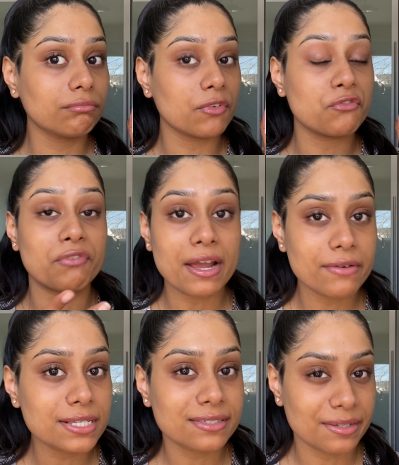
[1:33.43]
very
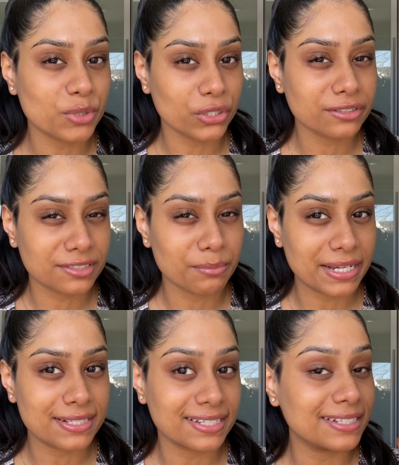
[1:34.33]
similar to my
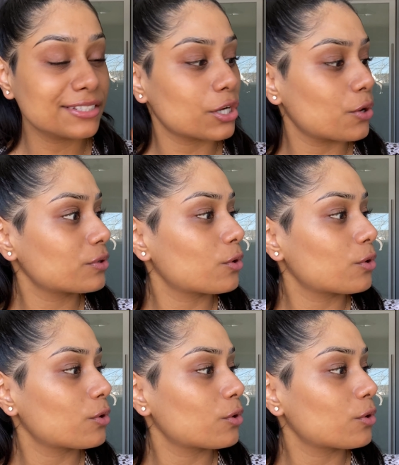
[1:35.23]
skin tone,